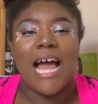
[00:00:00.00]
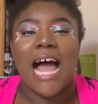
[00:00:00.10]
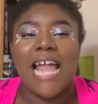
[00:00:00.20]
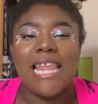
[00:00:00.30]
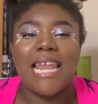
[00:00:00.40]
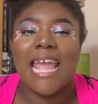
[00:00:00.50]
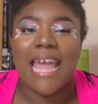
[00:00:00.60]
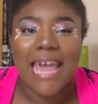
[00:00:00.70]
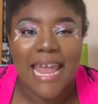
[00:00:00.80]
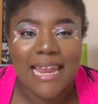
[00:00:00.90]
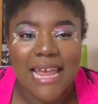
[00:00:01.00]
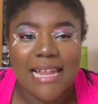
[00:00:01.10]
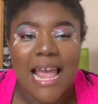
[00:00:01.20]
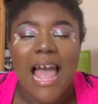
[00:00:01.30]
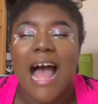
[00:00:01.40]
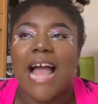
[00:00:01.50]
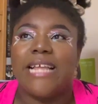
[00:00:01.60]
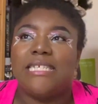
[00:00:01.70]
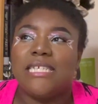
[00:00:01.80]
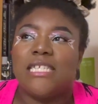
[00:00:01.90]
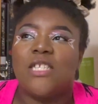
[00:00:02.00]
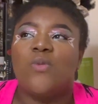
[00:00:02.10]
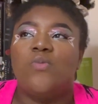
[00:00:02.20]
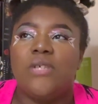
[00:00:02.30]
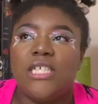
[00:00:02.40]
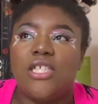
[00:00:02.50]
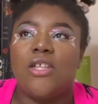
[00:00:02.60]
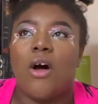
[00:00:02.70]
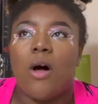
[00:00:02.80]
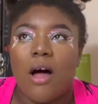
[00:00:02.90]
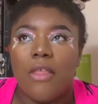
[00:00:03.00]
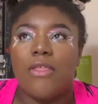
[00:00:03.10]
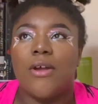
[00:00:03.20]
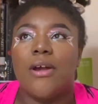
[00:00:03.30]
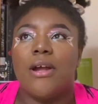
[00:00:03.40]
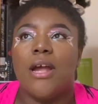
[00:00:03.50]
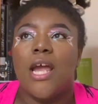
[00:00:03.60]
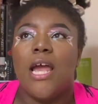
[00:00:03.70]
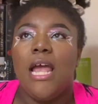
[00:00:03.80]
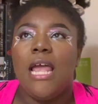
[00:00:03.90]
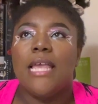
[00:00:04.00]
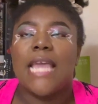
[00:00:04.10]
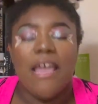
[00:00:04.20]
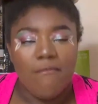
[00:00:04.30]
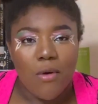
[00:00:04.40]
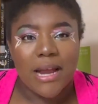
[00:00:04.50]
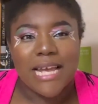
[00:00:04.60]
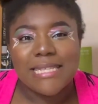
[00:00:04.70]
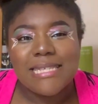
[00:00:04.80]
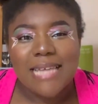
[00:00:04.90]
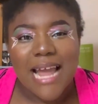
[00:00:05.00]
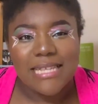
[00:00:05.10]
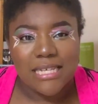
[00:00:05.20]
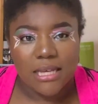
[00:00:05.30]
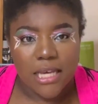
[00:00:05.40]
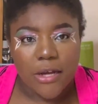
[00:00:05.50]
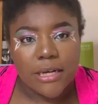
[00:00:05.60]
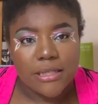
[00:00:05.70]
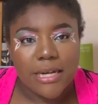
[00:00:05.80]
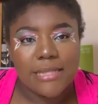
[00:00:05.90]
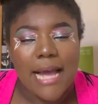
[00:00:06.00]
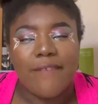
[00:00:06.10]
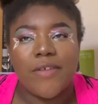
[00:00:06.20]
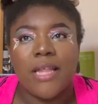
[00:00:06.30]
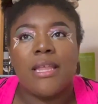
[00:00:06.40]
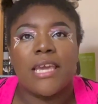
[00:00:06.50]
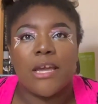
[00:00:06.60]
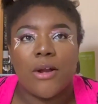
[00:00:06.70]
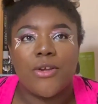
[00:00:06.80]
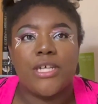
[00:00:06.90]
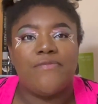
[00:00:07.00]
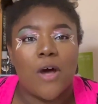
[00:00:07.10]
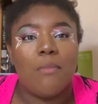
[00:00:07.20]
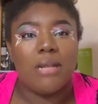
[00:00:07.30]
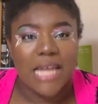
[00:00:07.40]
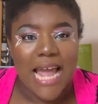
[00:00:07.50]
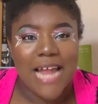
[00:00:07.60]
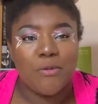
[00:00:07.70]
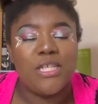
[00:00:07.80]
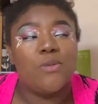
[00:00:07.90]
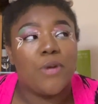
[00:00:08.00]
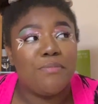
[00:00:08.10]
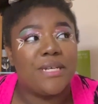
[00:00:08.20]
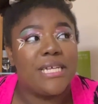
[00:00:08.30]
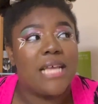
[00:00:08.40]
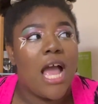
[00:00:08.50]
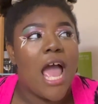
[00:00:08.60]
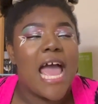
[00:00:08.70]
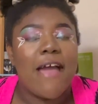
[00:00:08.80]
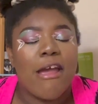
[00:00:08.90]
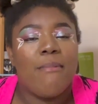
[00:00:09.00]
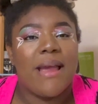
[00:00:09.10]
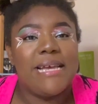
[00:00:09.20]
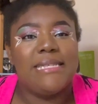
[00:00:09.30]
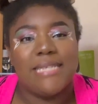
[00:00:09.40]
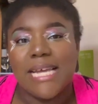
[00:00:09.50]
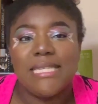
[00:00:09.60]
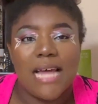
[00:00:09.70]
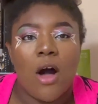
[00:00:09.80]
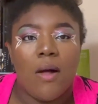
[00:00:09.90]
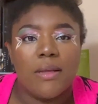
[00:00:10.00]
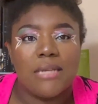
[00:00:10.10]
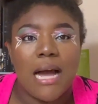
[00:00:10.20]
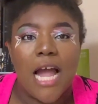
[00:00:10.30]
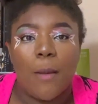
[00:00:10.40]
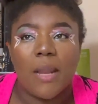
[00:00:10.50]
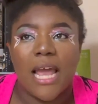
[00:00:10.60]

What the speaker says: I didn't hate it. I just wish the author gave more insight to the characters. I felt like the characters felt bland, which is weird because everybody says that all the time.